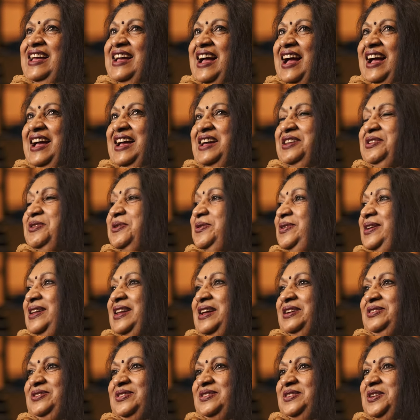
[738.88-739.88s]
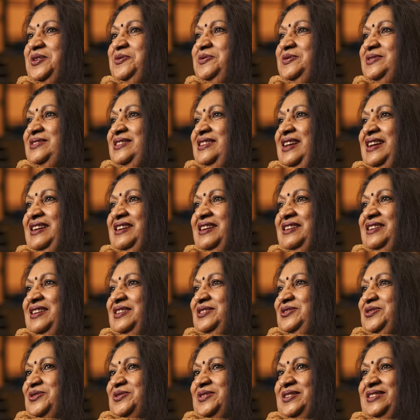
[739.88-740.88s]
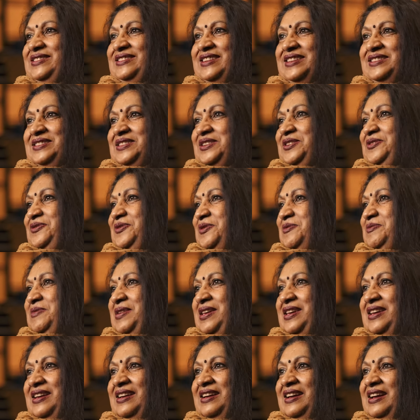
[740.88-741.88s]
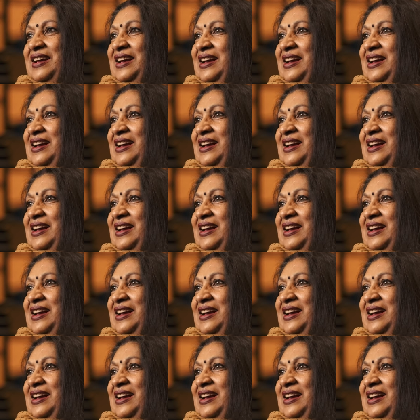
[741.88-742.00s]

had no connections. It was like a cultural desert for me.